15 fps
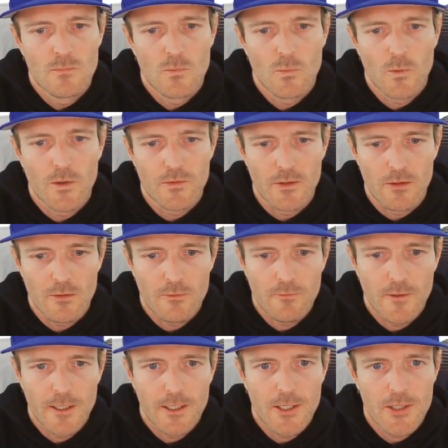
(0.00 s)
Once it's
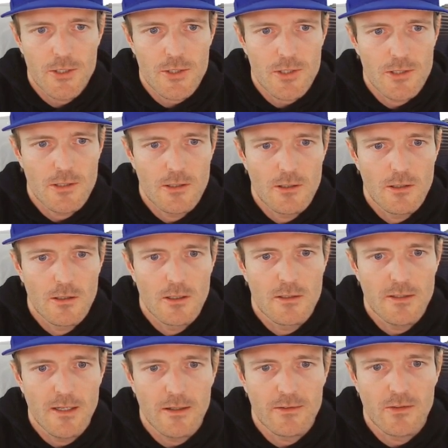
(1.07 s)
finished, it
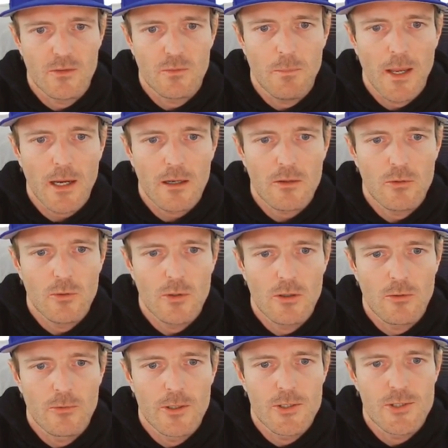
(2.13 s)
takes us back to the
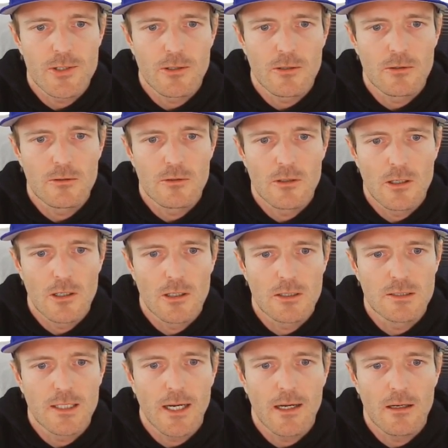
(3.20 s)
original
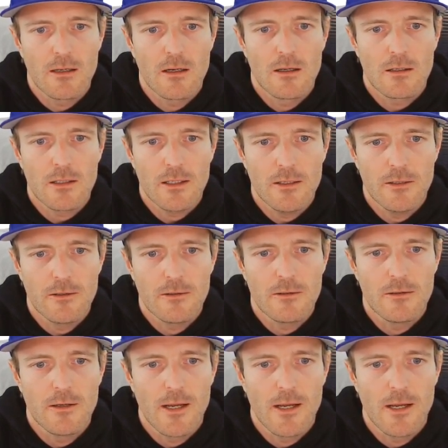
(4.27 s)
dialog here,